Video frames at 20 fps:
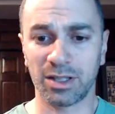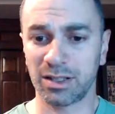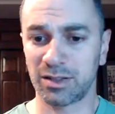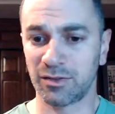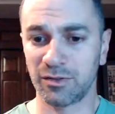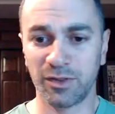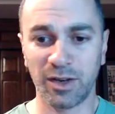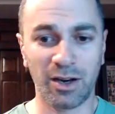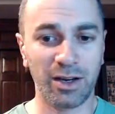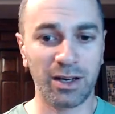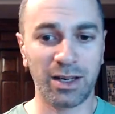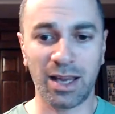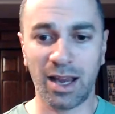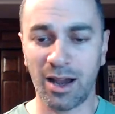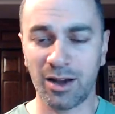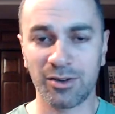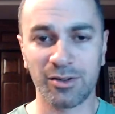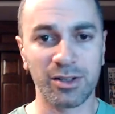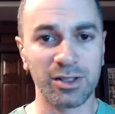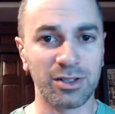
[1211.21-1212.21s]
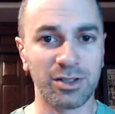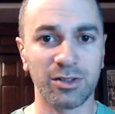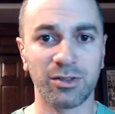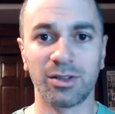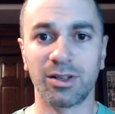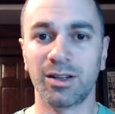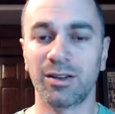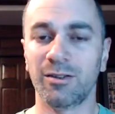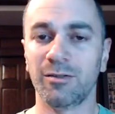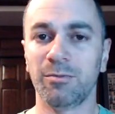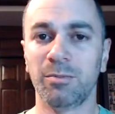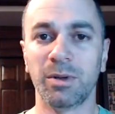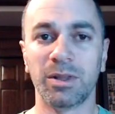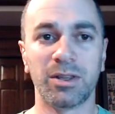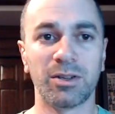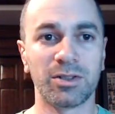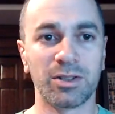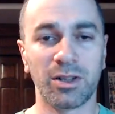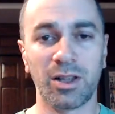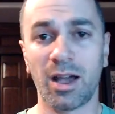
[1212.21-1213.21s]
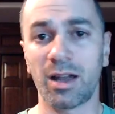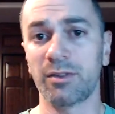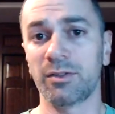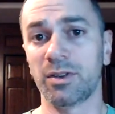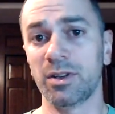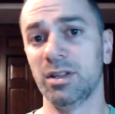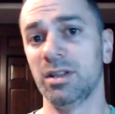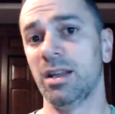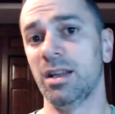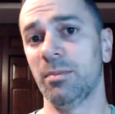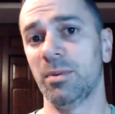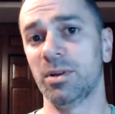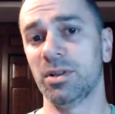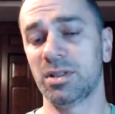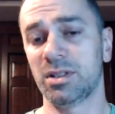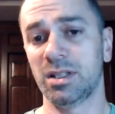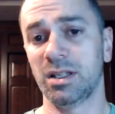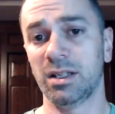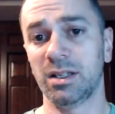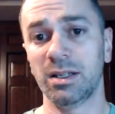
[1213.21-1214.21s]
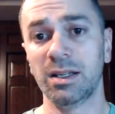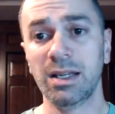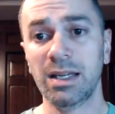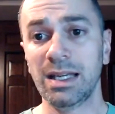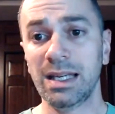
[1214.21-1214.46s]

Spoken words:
It's very counterintuitive, but there's a lot of good numbers to